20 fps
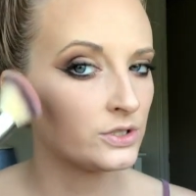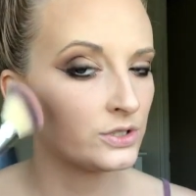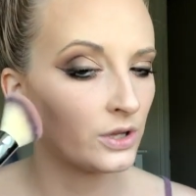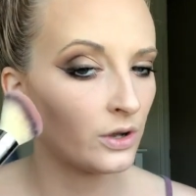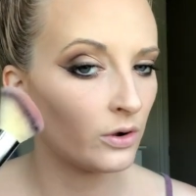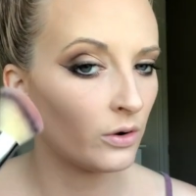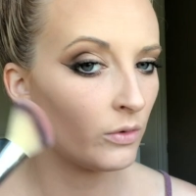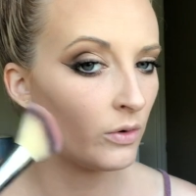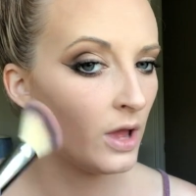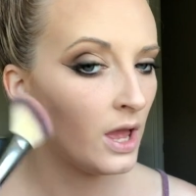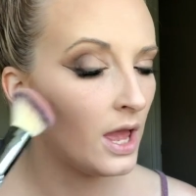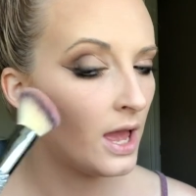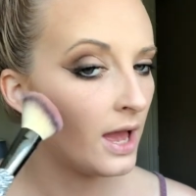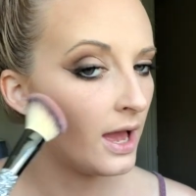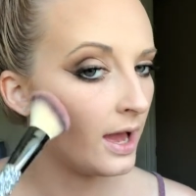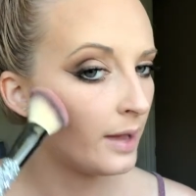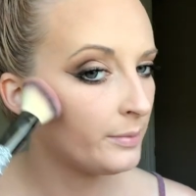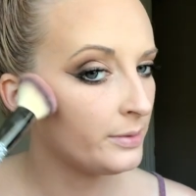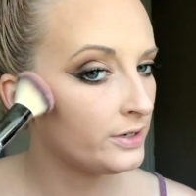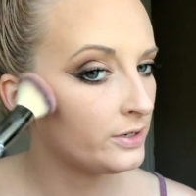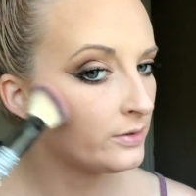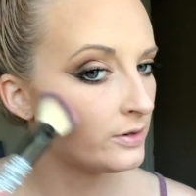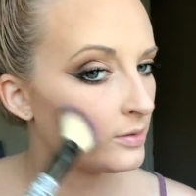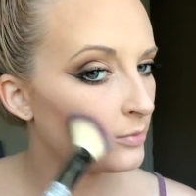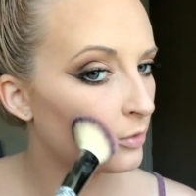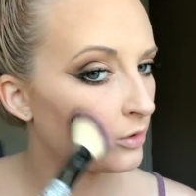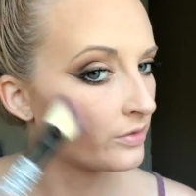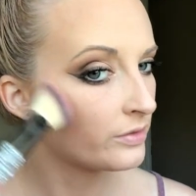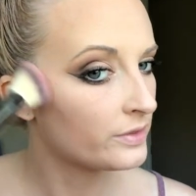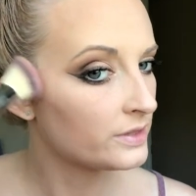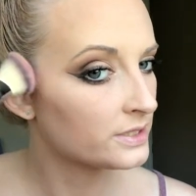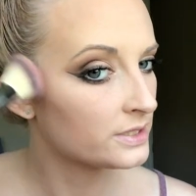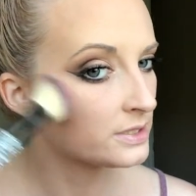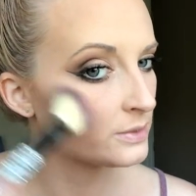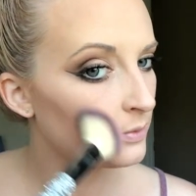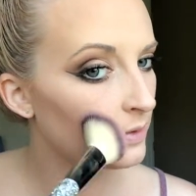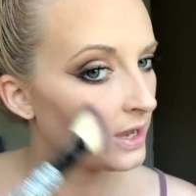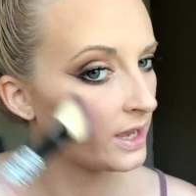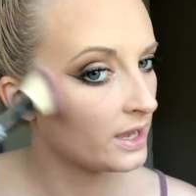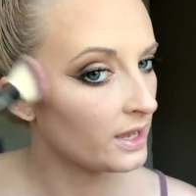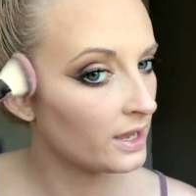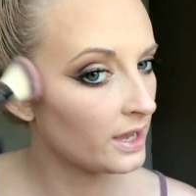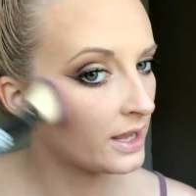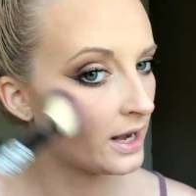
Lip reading: So I've been doing it more this way,